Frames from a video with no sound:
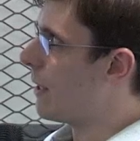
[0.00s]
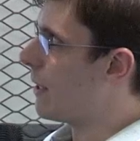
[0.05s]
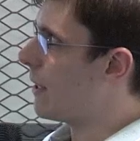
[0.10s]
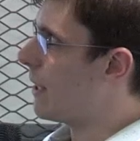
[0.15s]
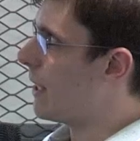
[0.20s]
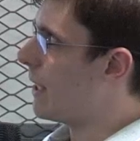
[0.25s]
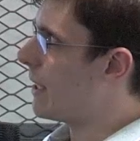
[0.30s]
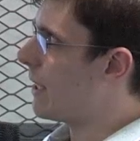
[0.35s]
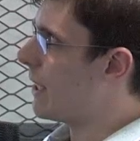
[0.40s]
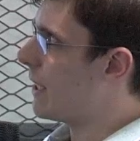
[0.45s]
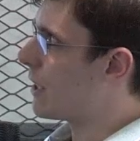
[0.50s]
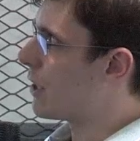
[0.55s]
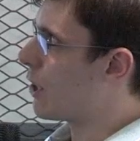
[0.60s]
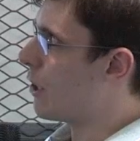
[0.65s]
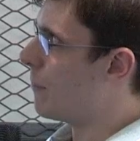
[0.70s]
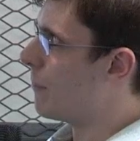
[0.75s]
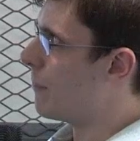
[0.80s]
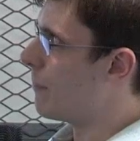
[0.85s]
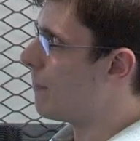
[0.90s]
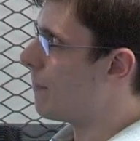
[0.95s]
These
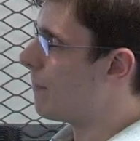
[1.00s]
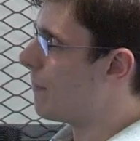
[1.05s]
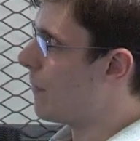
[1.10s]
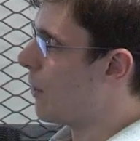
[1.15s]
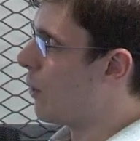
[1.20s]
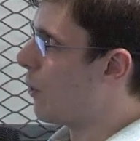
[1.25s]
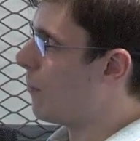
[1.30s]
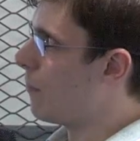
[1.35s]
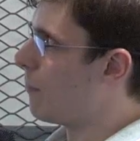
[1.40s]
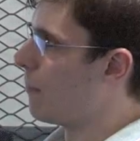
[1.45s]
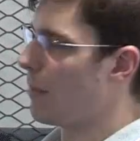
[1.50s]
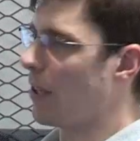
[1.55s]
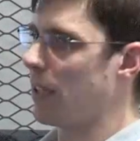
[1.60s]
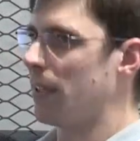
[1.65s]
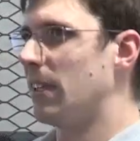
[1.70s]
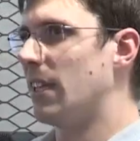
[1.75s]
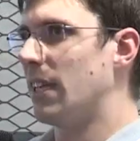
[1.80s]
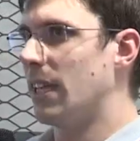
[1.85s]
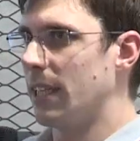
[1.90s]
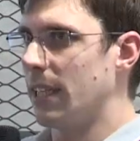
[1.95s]
come,
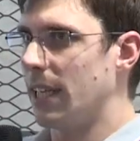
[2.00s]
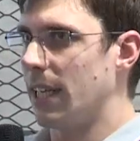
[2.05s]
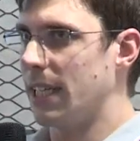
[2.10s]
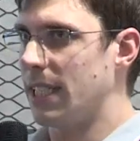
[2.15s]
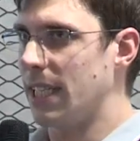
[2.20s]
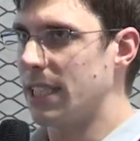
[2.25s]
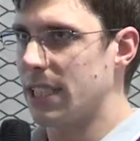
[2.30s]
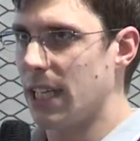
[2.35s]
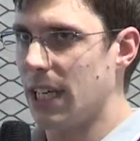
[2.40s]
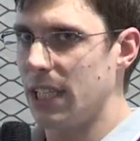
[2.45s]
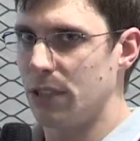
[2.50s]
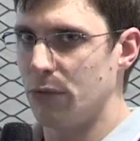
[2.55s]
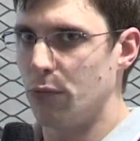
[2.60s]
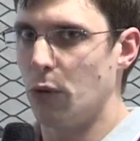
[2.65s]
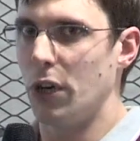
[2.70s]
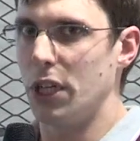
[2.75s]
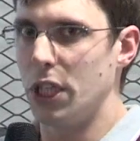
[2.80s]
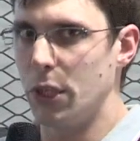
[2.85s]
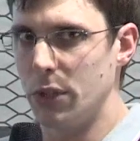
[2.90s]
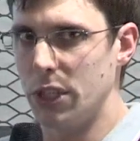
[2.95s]
it's kind of
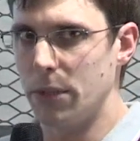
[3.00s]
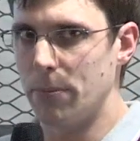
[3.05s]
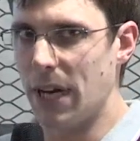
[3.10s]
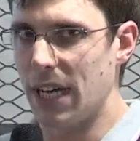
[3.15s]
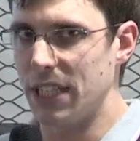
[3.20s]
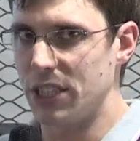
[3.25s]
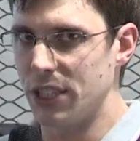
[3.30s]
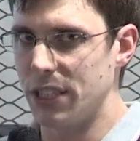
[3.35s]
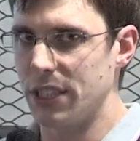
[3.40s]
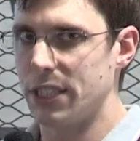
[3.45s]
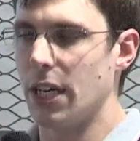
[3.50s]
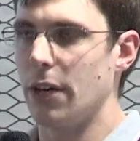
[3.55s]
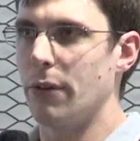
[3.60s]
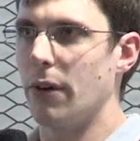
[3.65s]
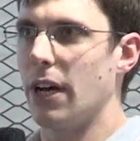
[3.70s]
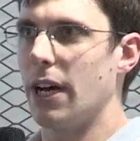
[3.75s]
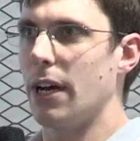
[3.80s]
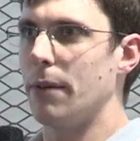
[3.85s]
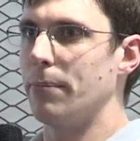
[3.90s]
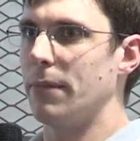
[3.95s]
what you would imagine. So
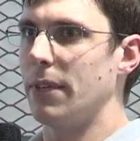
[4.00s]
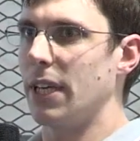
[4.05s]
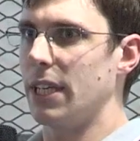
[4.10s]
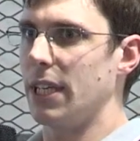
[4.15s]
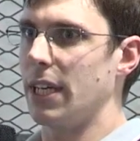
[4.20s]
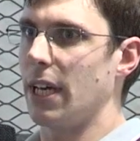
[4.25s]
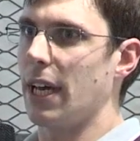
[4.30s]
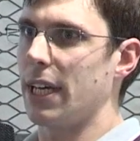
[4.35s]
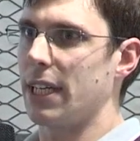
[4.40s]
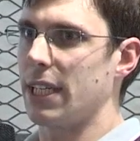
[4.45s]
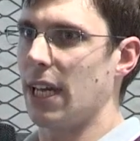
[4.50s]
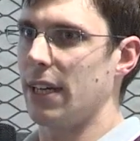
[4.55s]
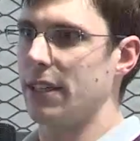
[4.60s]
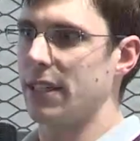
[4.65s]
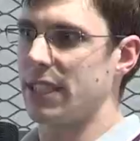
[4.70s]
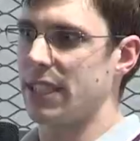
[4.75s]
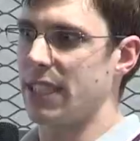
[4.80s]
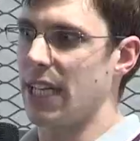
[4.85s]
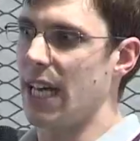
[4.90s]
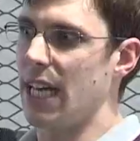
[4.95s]
I can
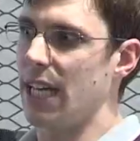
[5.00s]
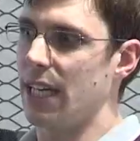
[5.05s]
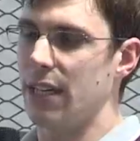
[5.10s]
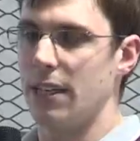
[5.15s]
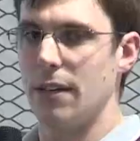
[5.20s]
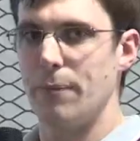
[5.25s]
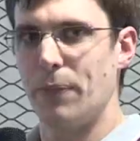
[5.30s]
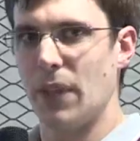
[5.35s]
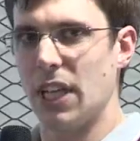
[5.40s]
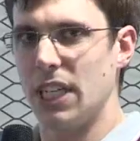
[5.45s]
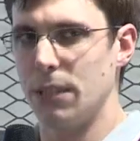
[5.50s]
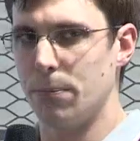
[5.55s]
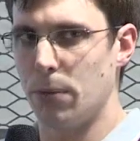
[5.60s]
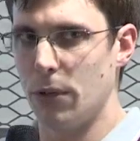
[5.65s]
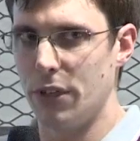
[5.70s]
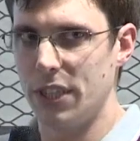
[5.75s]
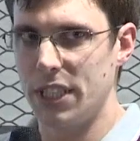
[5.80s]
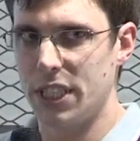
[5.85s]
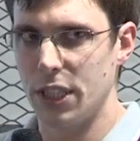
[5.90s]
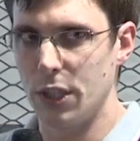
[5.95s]
either say,
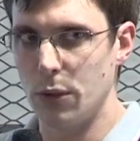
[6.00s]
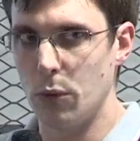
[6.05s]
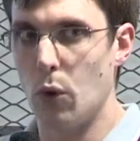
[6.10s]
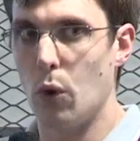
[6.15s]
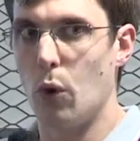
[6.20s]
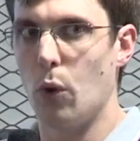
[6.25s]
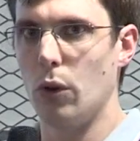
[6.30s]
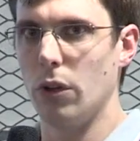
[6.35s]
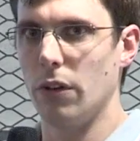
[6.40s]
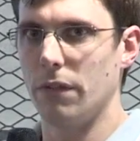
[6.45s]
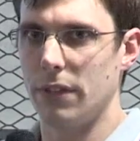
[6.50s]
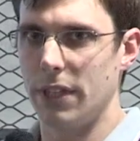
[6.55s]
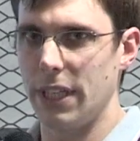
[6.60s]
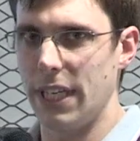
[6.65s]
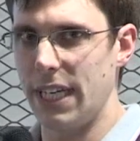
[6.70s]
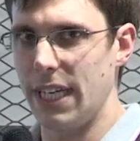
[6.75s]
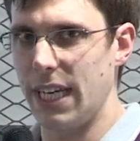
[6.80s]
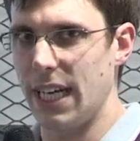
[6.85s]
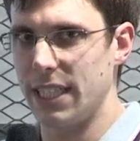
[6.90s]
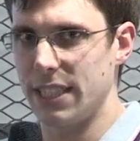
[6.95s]
deploy to all of
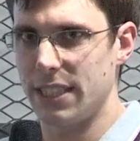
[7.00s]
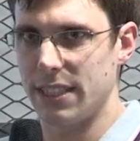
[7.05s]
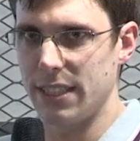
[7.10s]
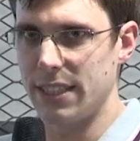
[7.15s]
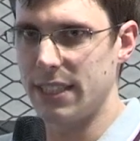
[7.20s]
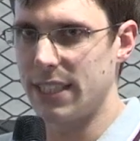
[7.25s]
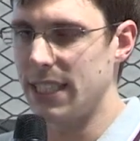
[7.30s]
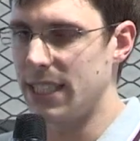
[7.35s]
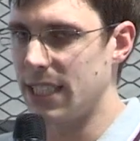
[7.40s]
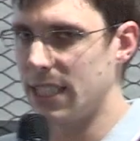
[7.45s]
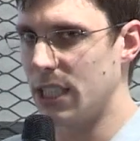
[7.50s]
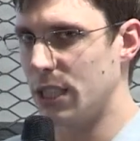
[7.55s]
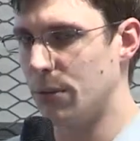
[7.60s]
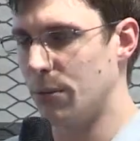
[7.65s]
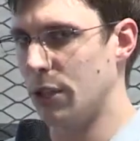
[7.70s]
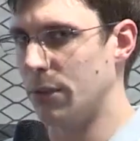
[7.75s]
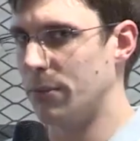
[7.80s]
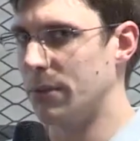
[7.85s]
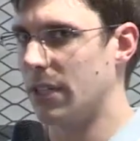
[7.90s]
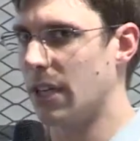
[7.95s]
the instances in the
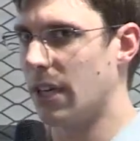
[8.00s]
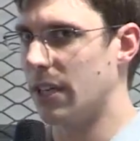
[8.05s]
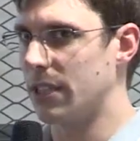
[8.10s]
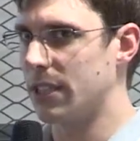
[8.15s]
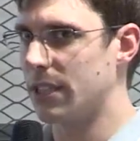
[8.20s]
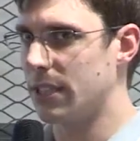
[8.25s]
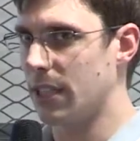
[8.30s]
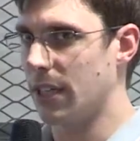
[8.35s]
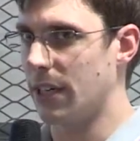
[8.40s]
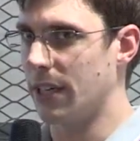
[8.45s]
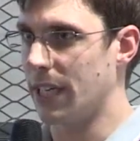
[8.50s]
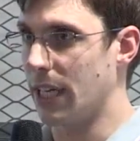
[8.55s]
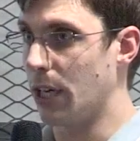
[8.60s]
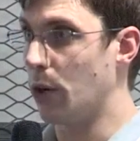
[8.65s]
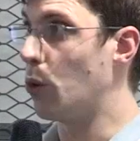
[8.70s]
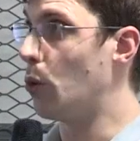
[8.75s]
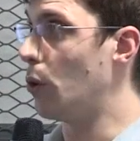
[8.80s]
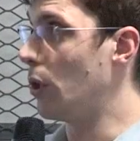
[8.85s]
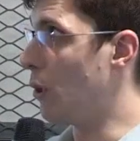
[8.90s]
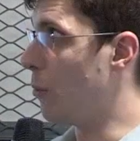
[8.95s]
deployment target
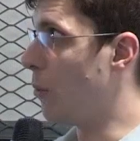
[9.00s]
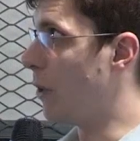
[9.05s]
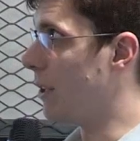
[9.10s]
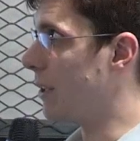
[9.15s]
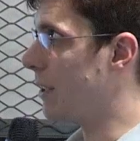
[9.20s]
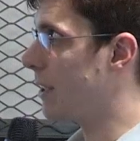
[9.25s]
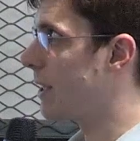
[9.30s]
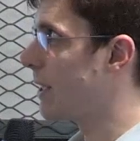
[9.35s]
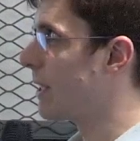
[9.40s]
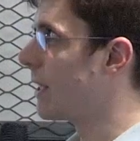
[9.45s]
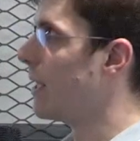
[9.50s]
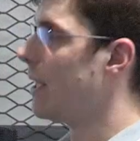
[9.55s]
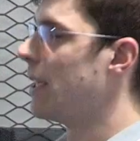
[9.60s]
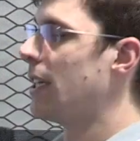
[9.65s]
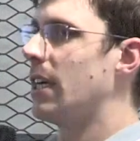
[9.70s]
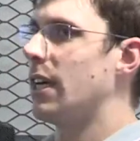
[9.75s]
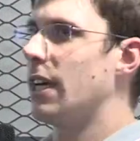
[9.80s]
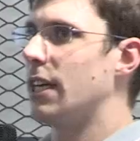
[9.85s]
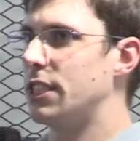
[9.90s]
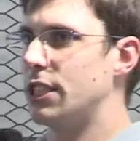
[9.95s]
all at once,
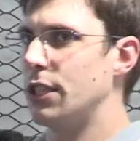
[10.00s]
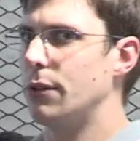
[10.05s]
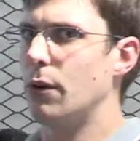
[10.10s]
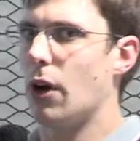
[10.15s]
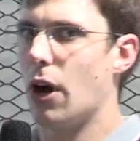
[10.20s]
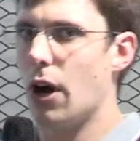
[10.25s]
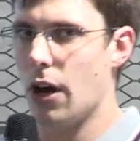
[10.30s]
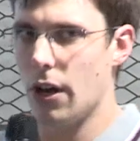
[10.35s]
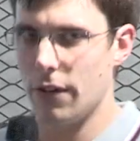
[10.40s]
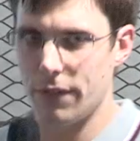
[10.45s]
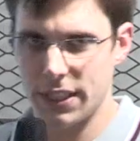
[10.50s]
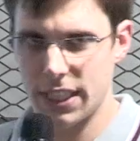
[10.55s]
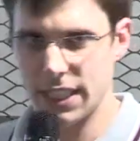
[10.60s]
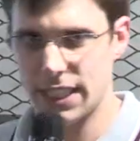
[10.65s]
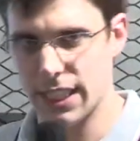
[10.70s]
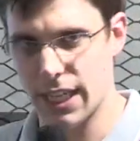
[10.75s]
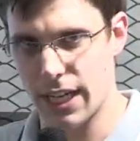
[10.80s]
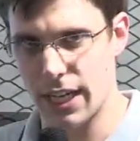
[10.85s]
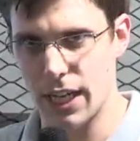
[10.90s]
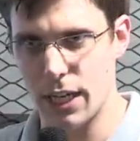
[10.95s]
do half at a
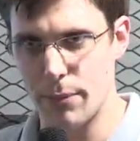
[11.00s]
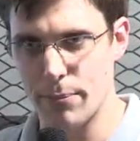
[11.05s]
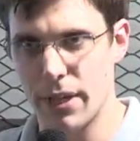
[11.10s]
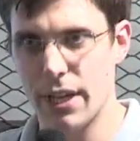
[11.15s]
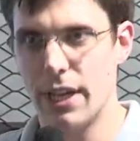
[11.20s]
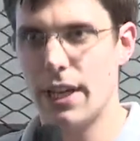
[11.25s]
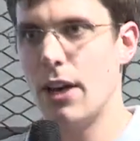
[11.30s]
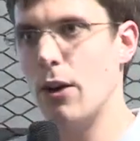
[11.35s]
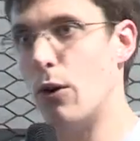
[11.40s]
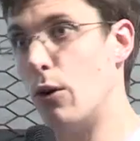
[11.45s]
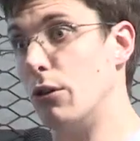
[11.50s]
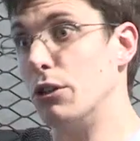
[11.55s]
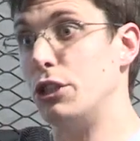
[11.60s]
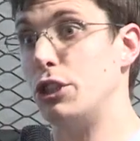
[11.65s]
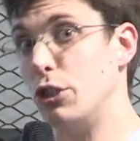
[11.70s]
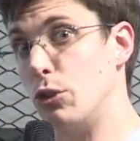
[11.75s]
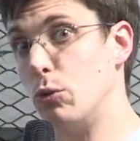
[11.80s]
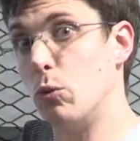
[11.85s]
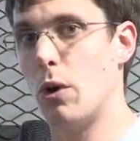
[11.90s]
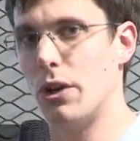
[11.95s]
time, or
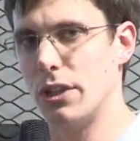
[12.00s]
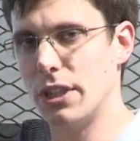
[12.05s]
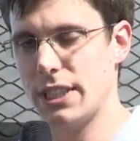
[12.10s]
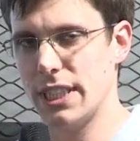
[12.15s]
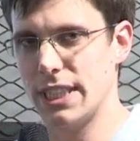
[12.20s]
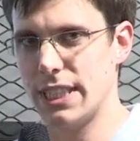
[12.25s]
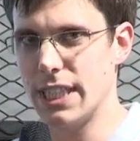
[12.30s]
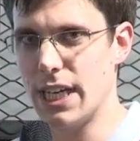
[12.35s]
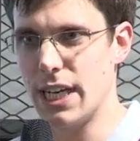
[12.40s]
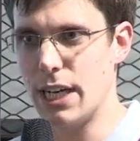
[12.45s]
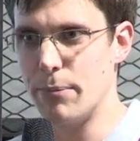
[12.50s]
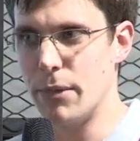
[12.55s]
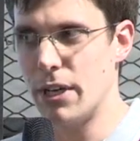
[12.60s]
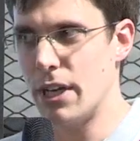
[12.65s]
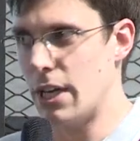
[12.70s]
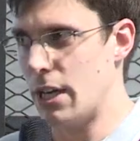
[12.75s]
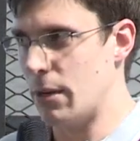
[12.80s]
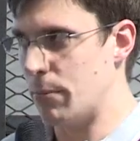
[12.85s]
do one at a time.